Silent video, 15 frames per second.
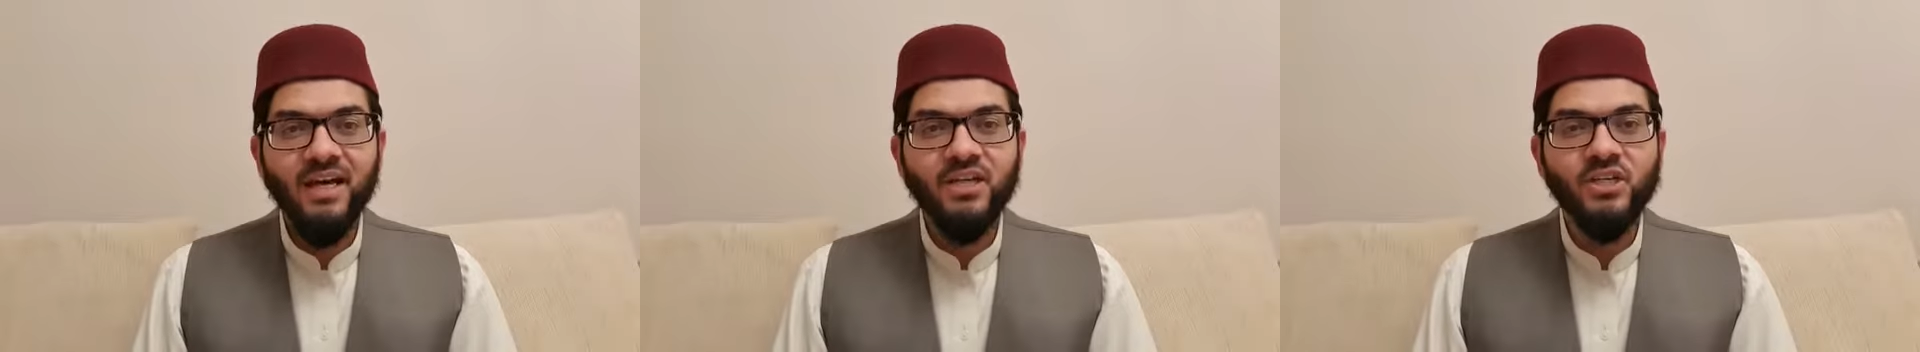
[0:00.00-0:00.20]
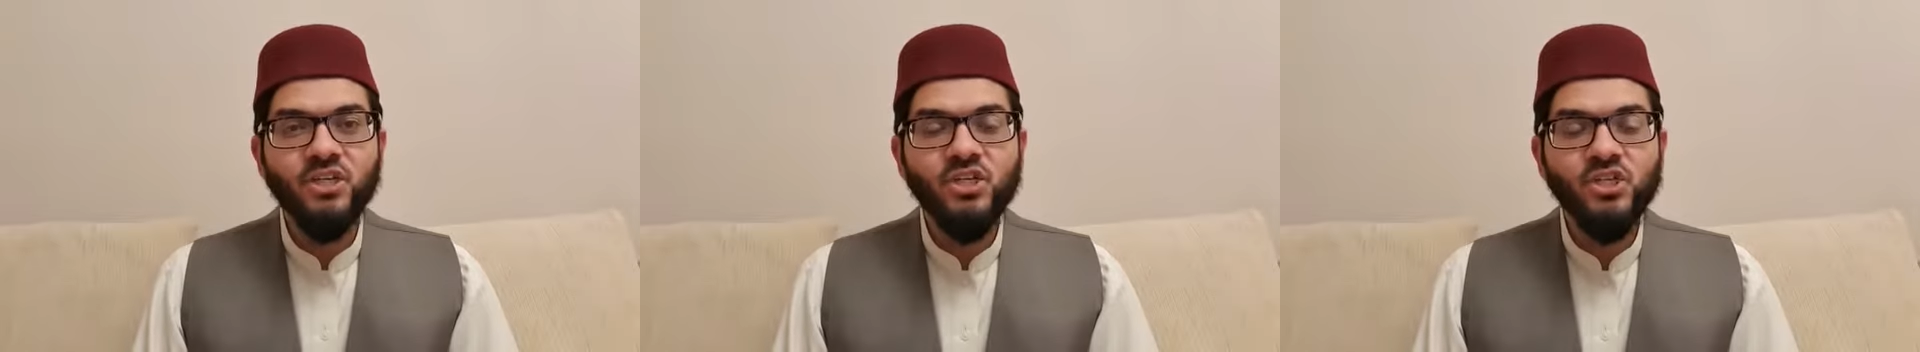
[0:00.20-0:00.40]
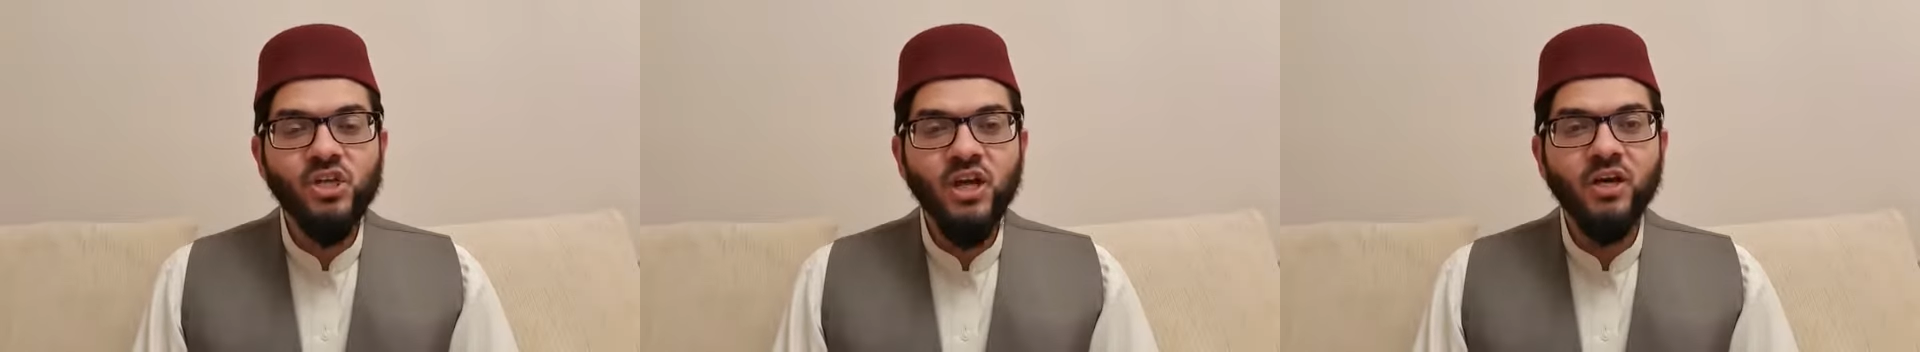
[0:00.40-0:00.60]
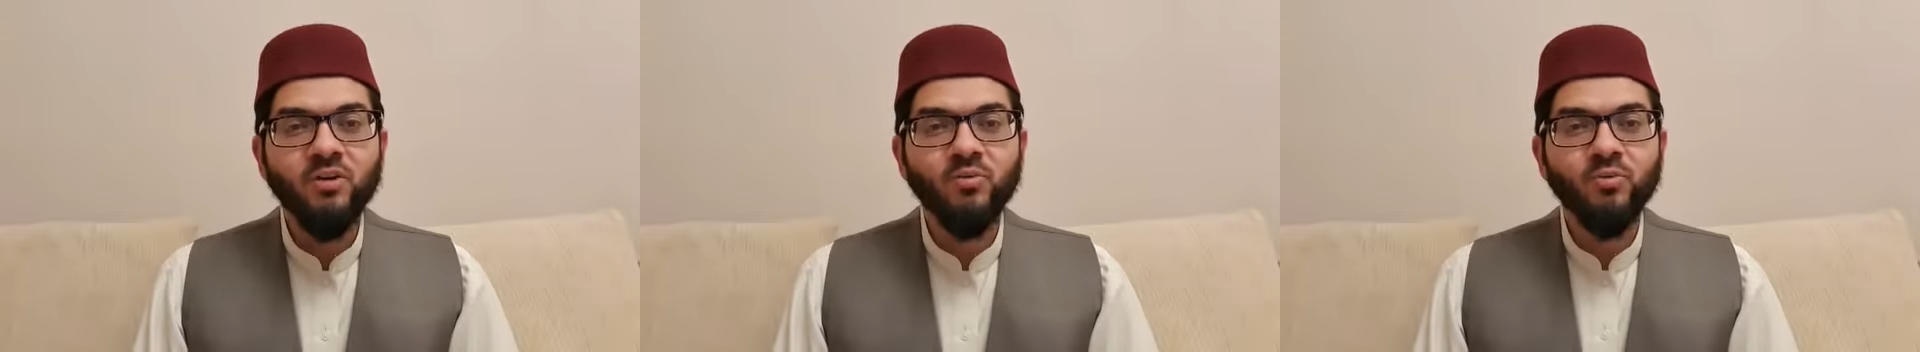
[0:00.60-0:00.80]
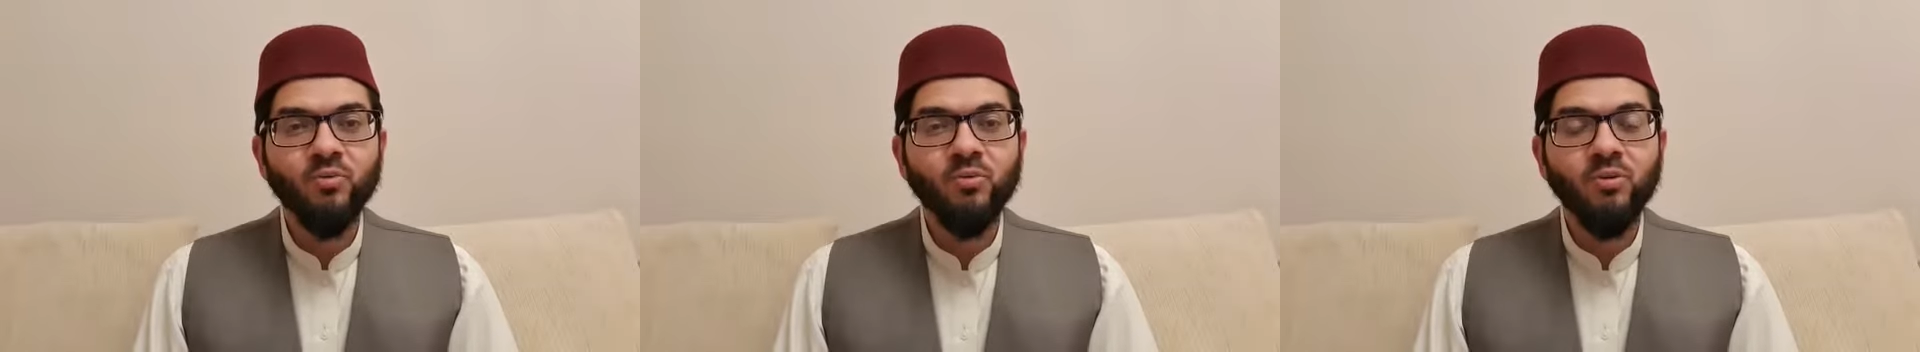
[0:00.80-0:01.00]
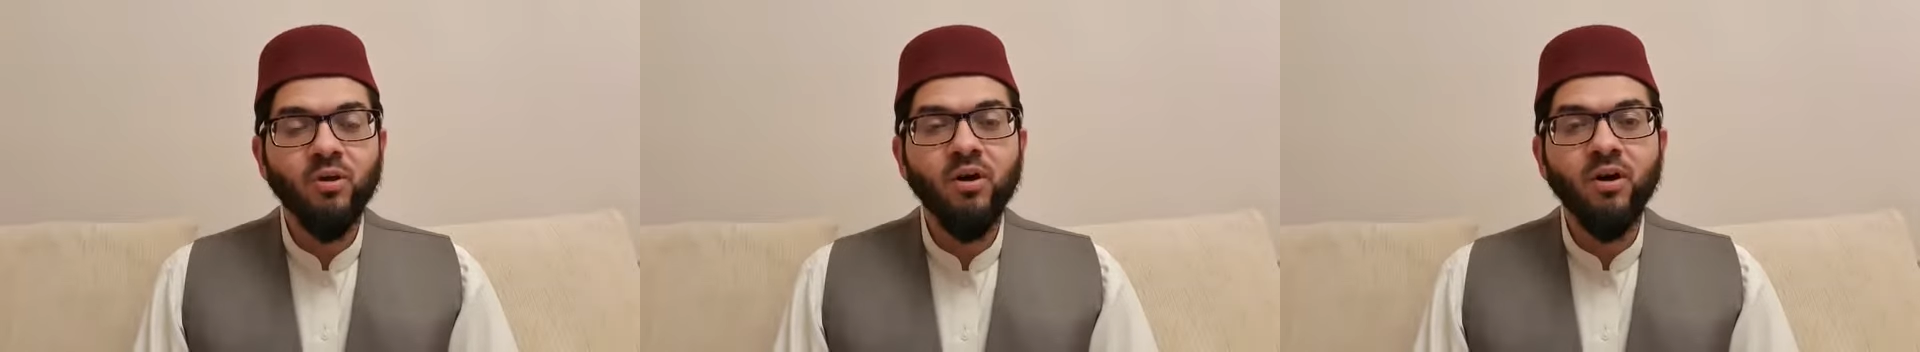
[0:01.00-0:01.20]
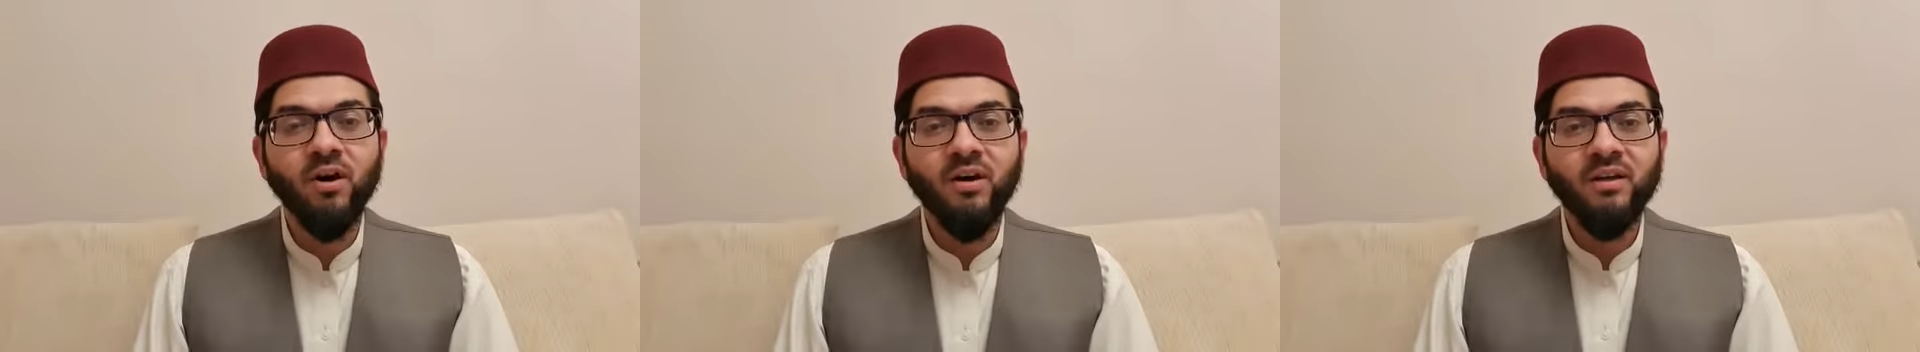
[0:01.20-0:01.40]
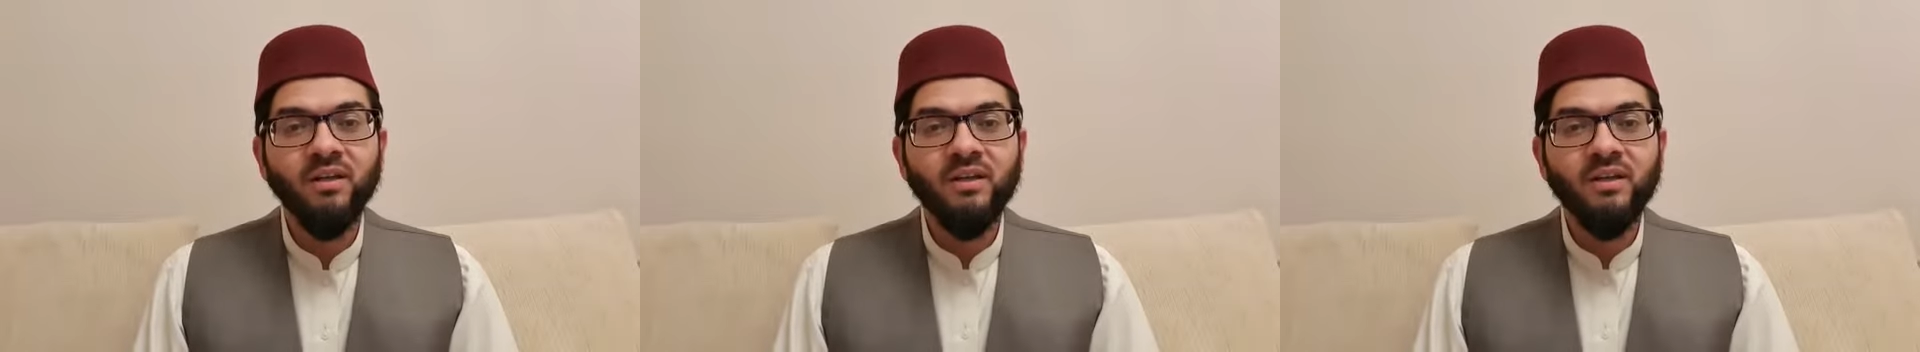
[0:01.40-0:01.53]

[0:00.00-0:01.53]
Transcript: Ash-Shahrullah,